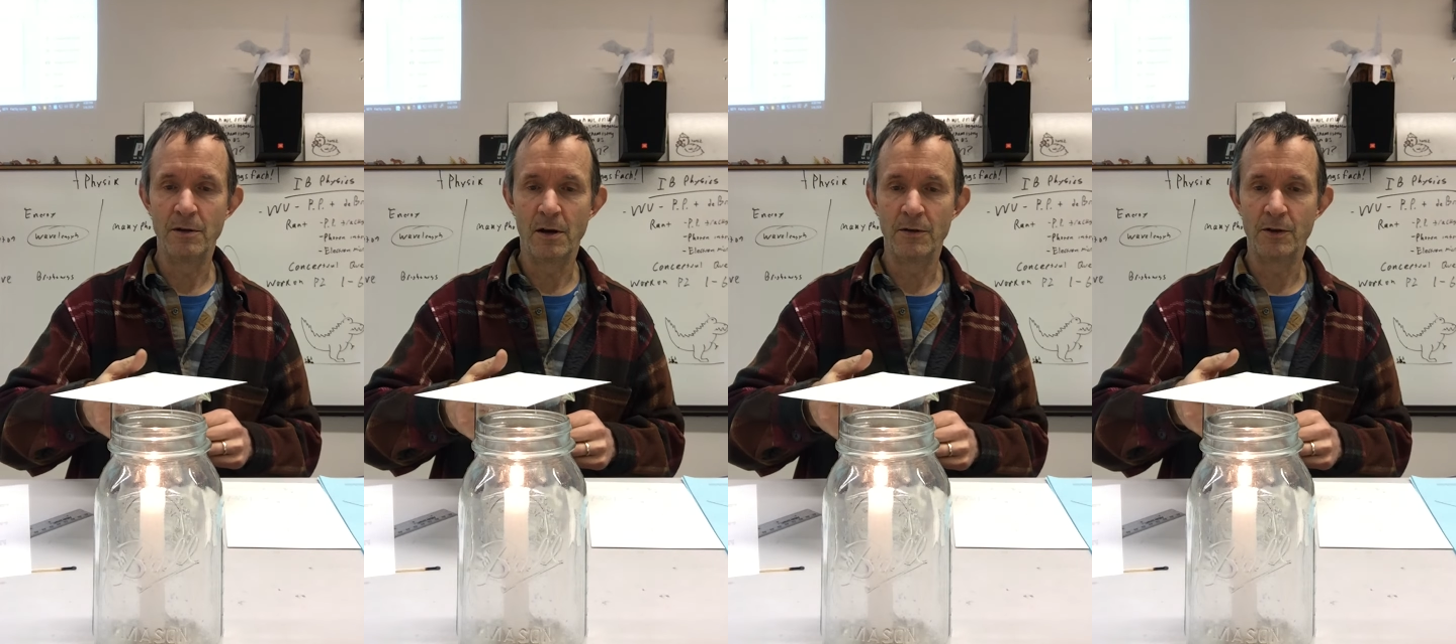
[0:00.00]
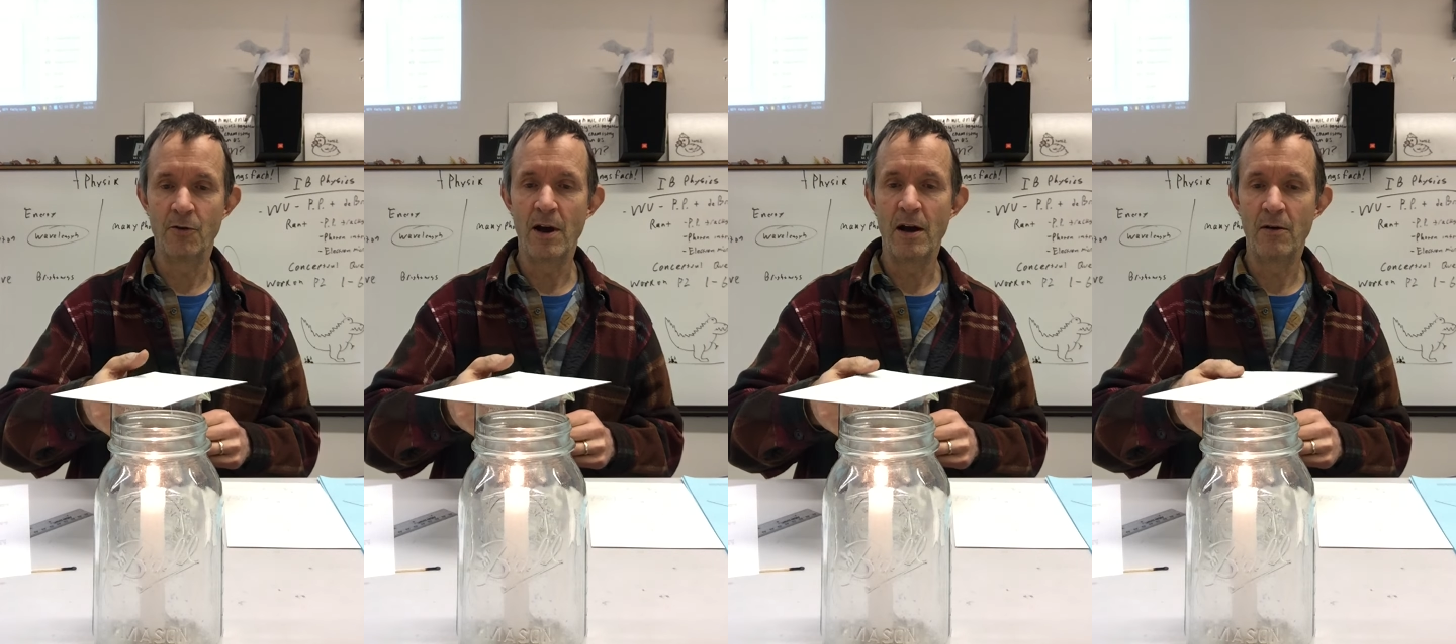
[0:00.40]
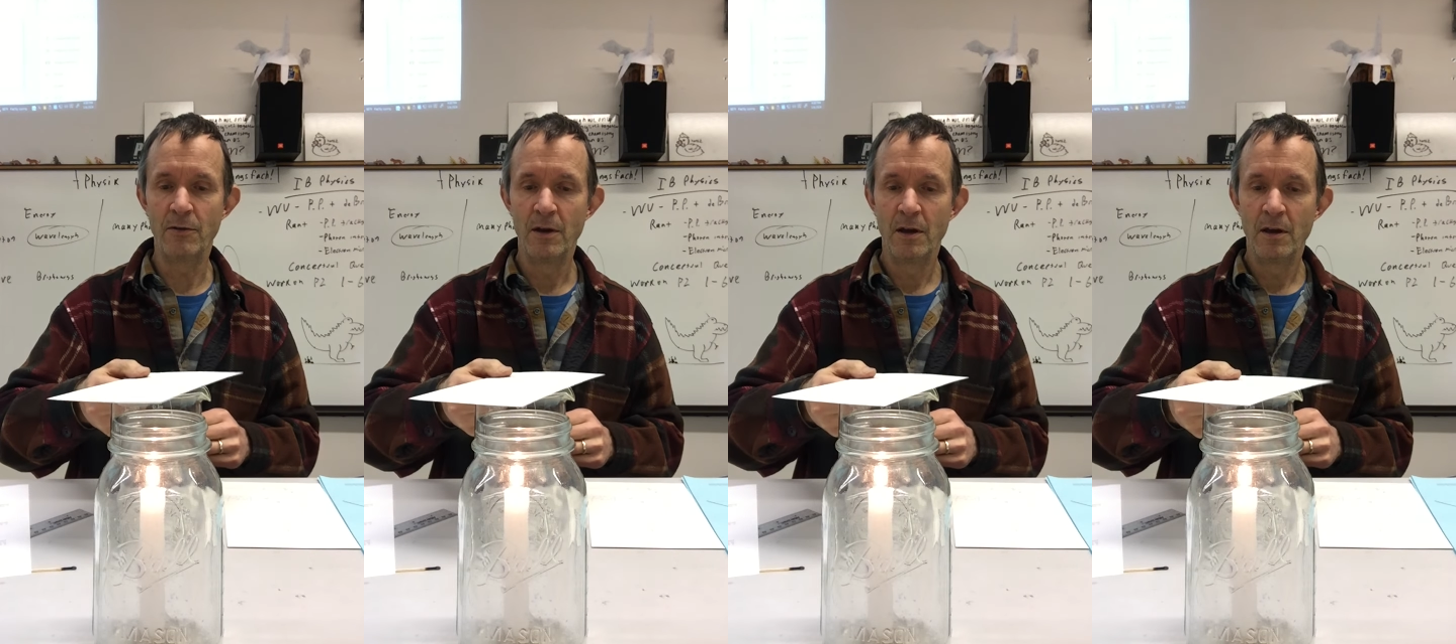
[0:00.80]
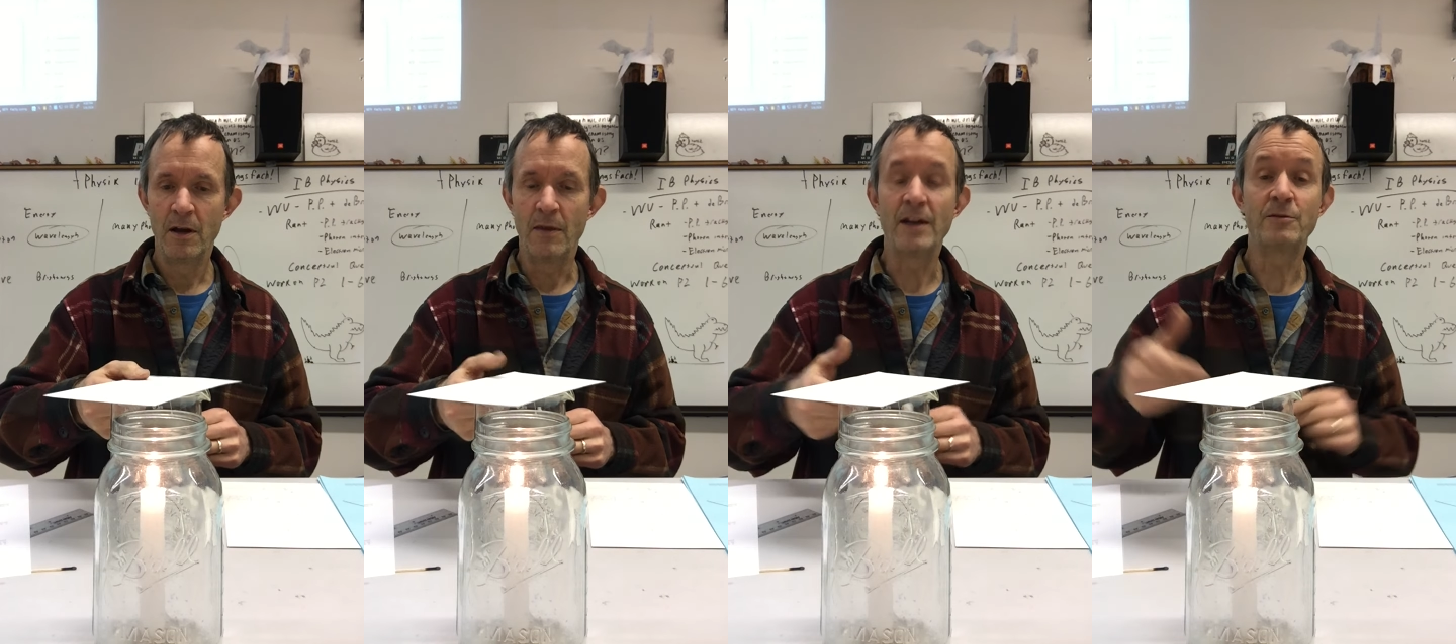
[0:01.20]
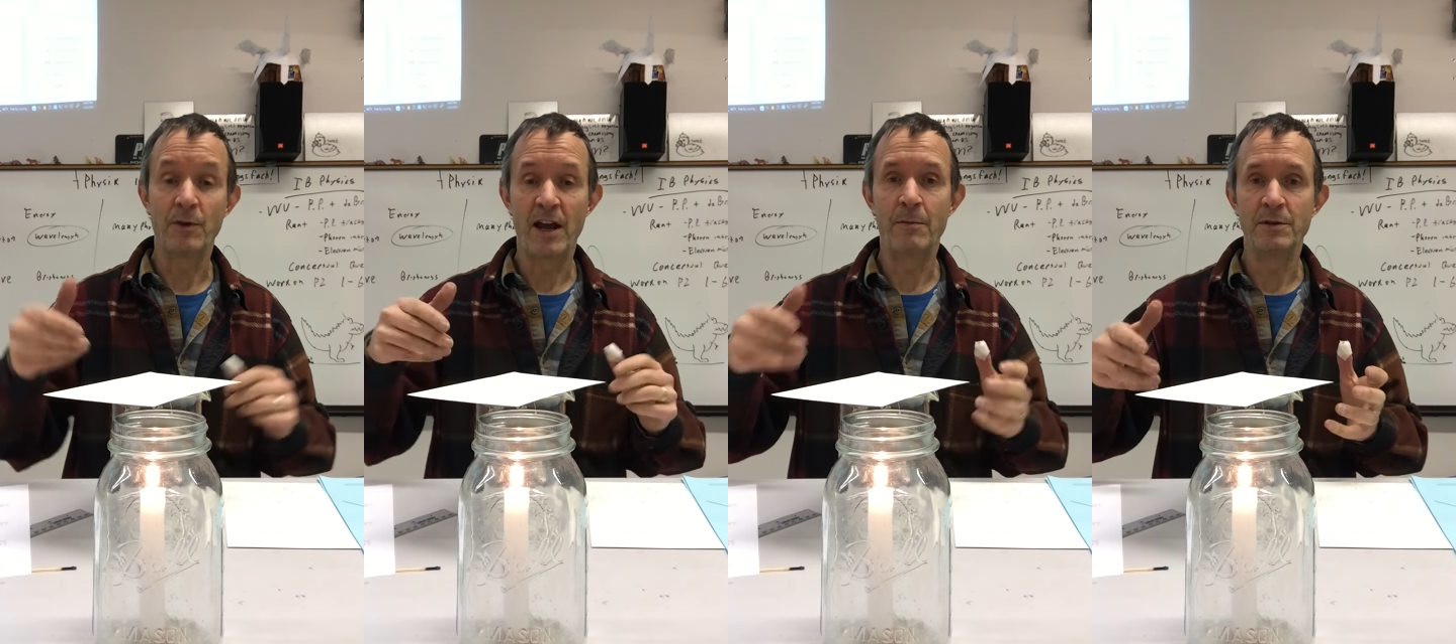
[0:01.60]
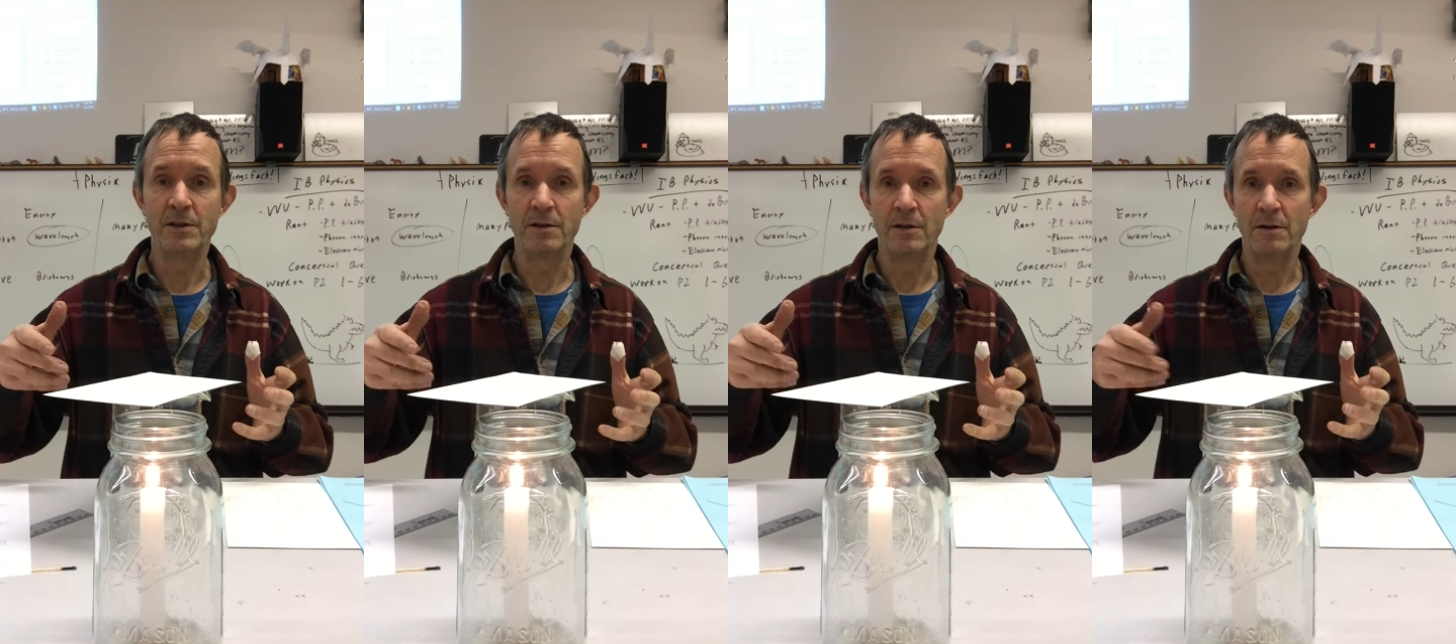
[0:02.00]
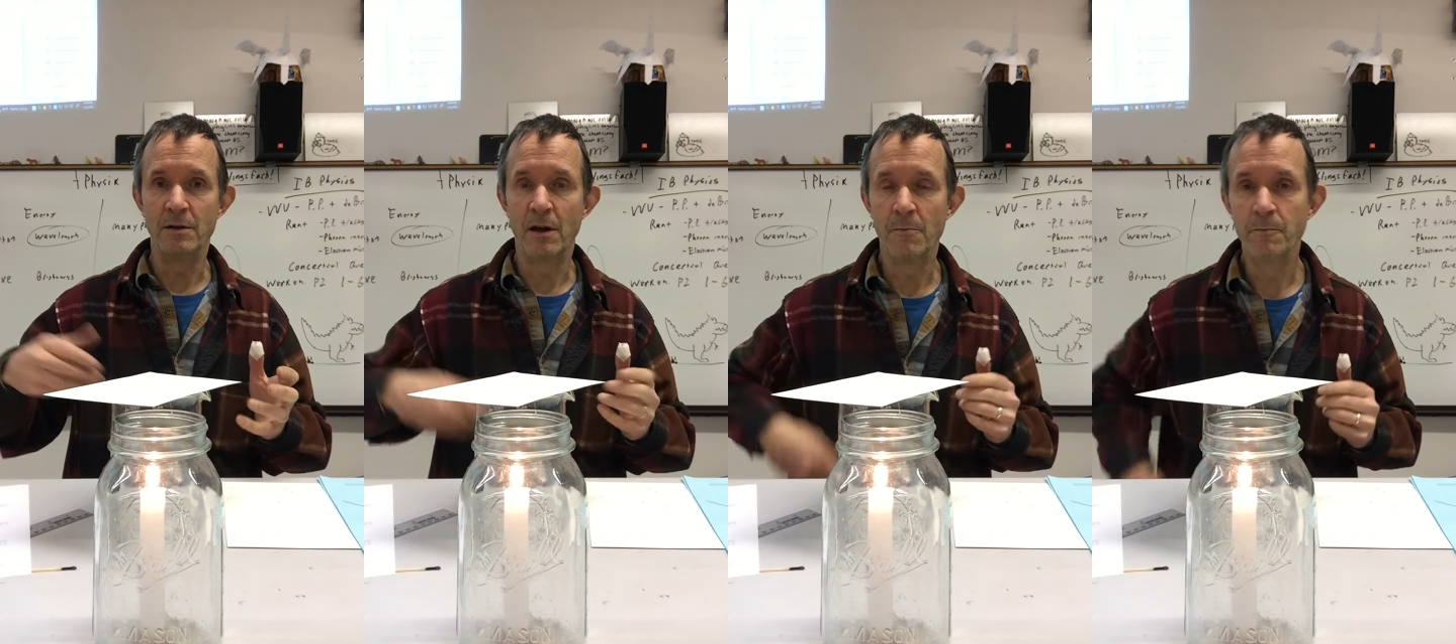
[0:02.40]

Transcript: on the ground, and that's what happens in